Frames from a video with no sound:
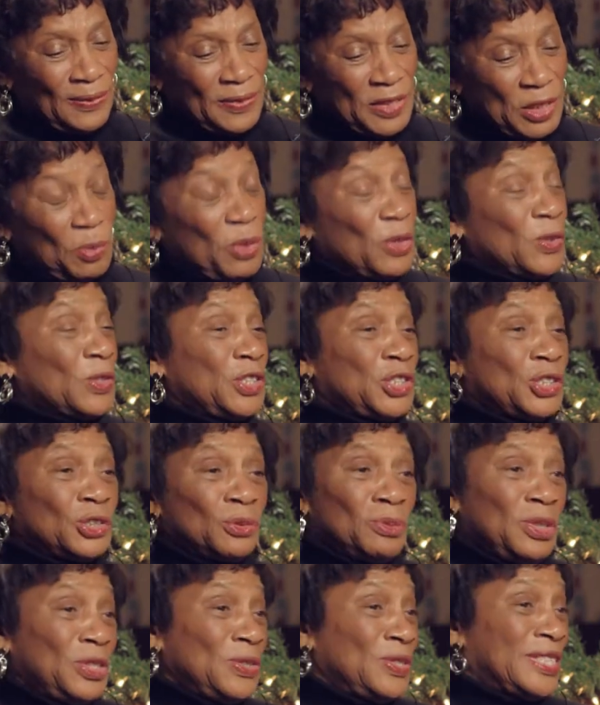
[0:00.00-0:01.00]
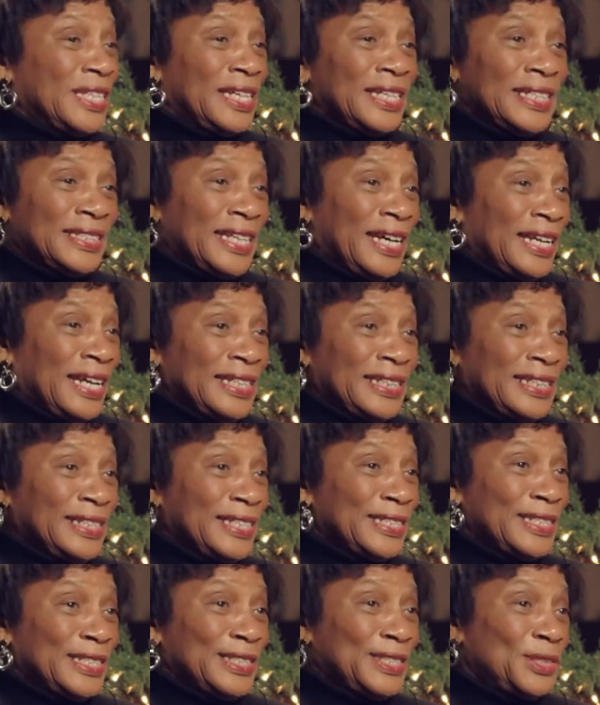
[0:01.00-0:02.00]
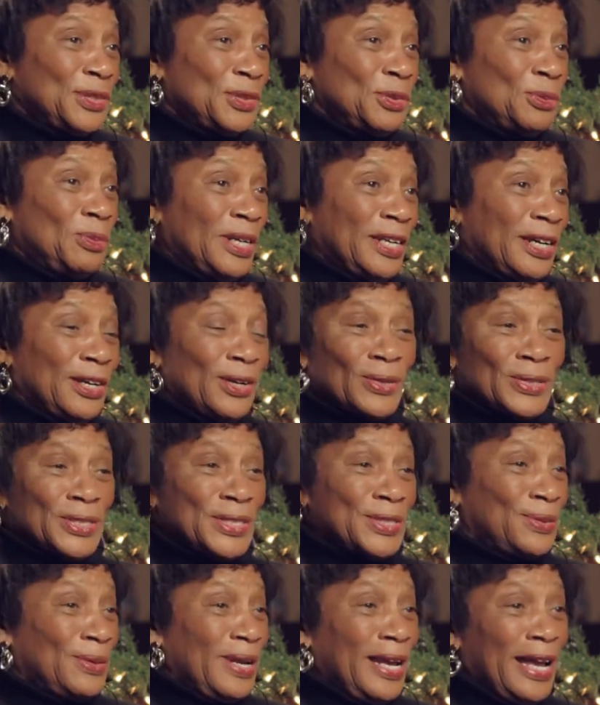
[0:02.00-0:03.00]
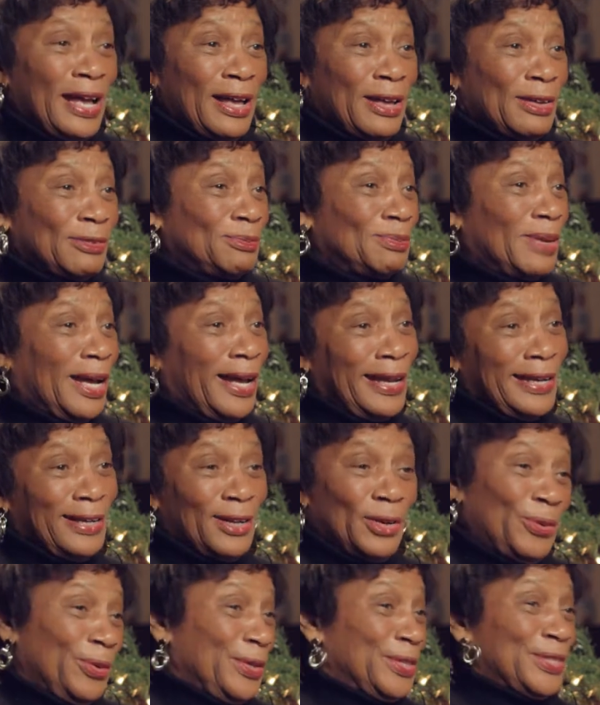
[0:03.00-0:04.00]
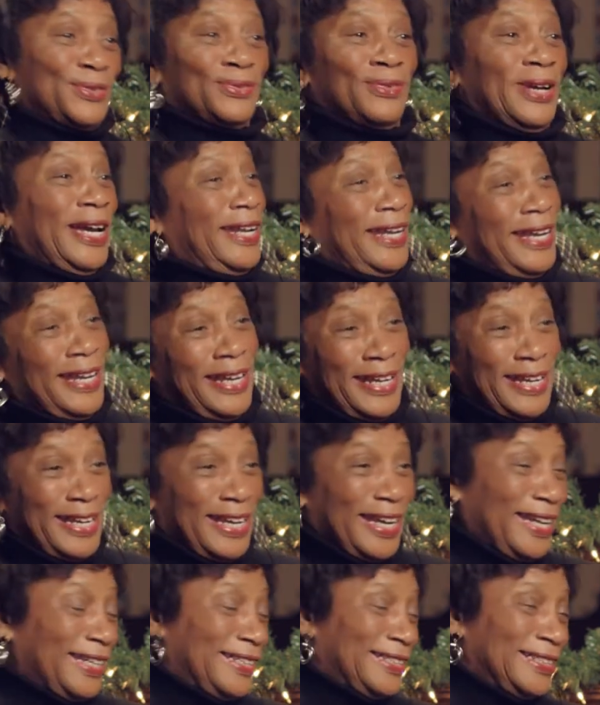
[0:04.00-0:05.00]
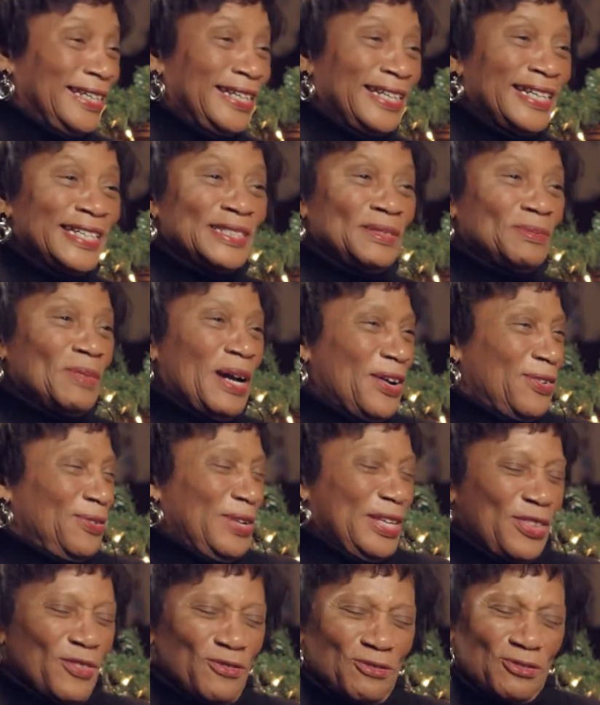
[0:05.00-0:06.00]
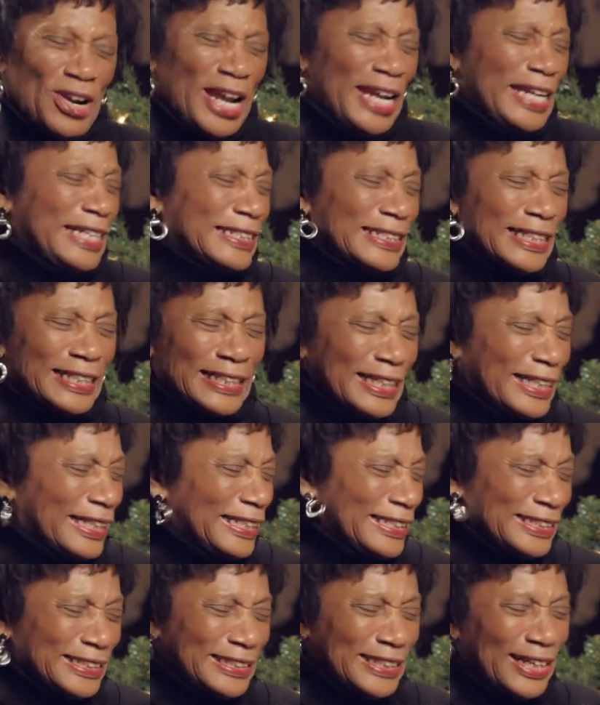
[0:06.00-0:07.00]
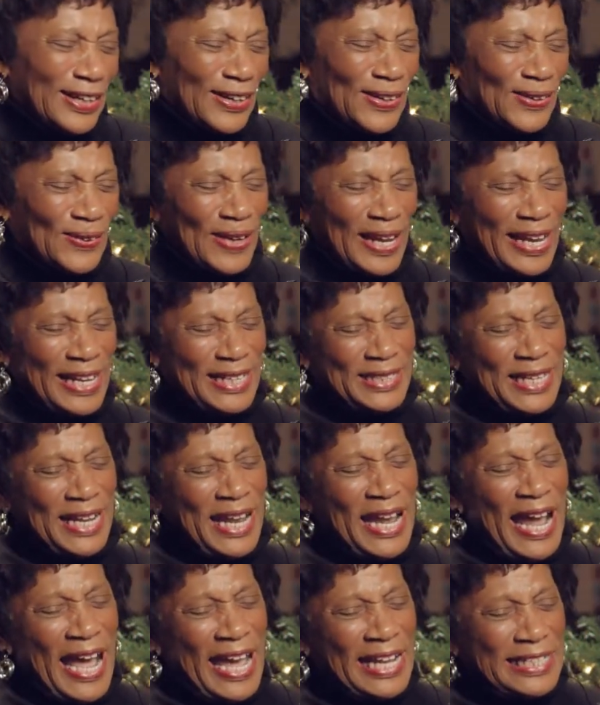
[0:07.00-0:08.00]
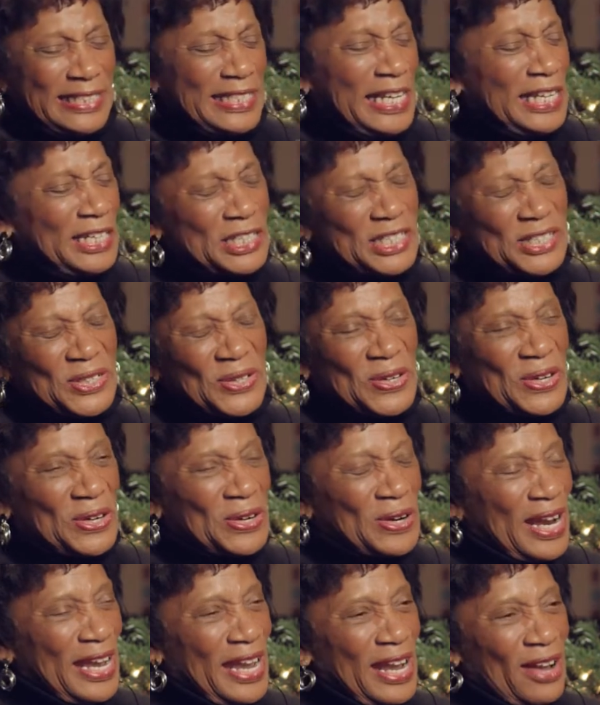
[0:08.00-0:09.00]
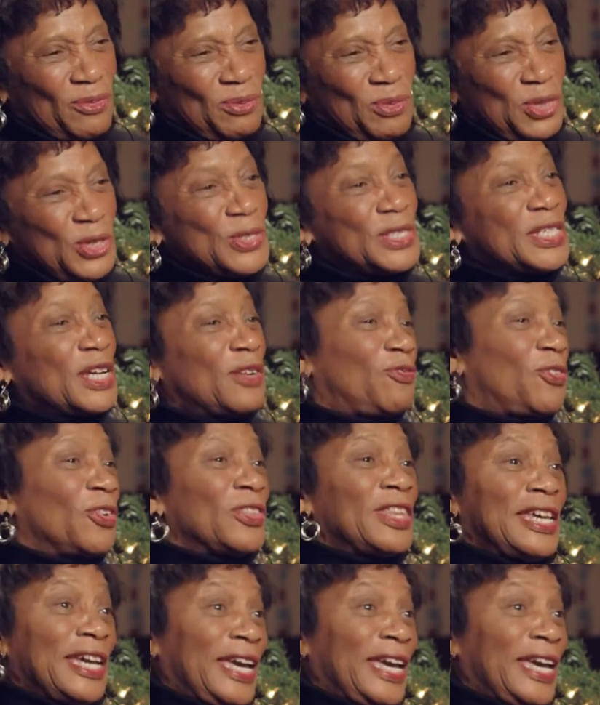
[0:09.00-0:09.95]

spiritual music that I listen to, but I also have my Otis Redding and my Aretha Franklin, and Tina Turner. I have music for the